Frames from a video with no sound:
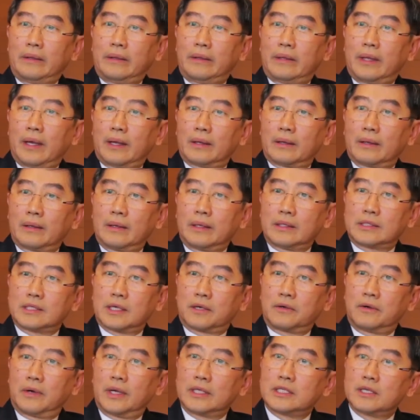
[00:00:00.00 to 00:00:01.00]
Then the
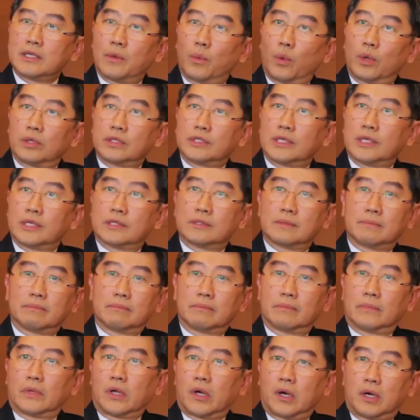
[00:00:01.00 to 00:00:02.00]
circulation will just
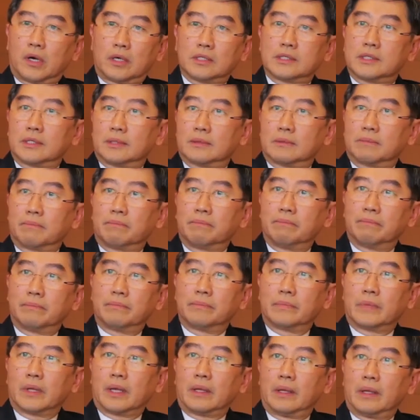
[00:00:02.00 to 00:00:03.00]
causing
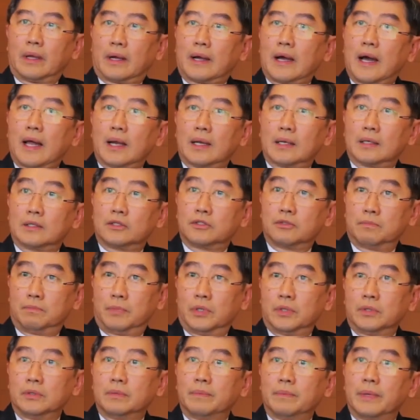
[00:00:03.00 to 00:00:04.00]
the color to
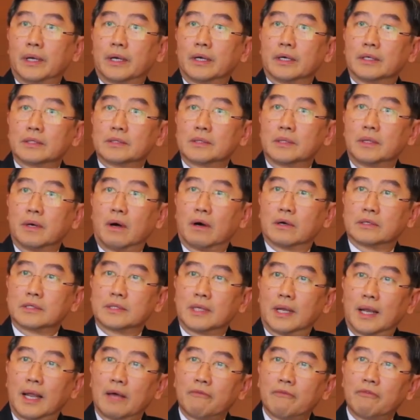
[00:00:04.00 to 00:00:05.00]
blue because the
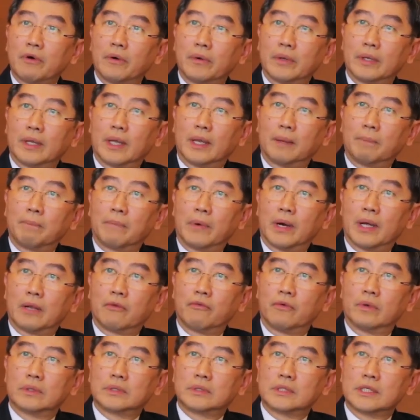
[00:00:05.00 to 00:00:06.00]
oxygen level in the
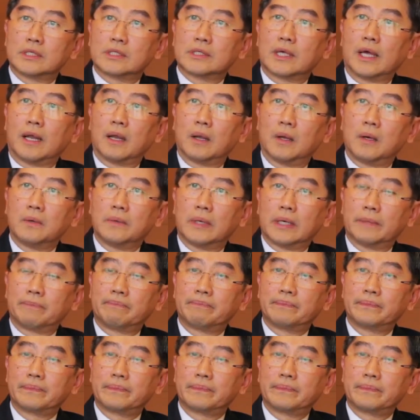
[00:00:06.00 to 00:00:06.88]
blood will just get lower.